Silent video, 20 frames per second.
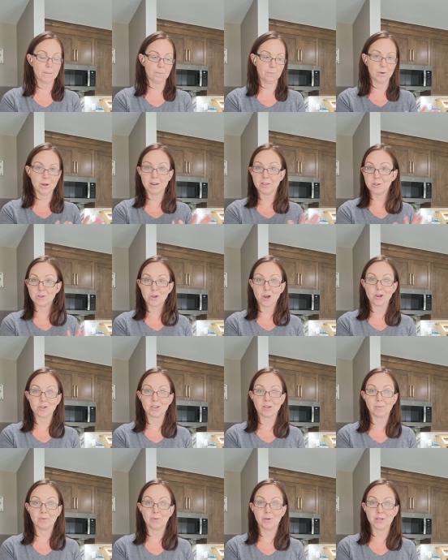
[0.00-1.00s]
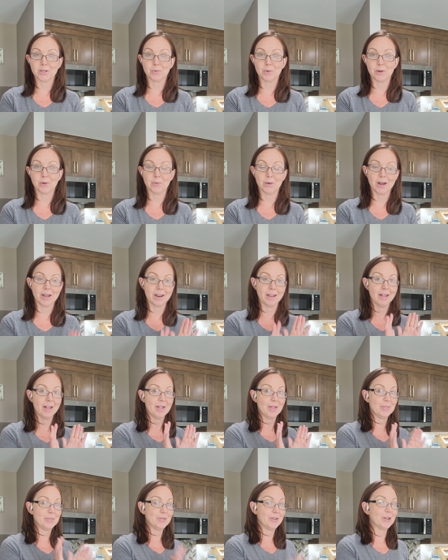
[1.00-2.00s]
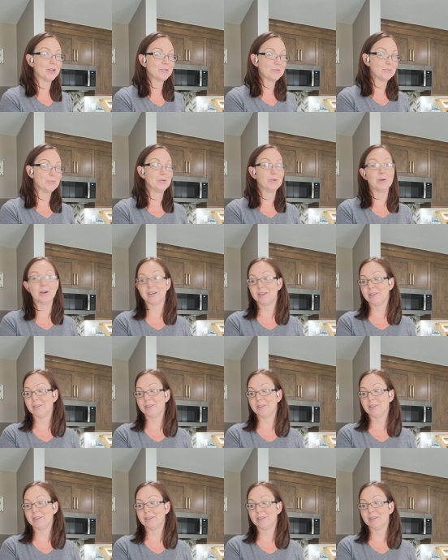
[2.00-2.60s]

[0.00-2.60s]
One of the jars is going to be 1:1. The other is going to be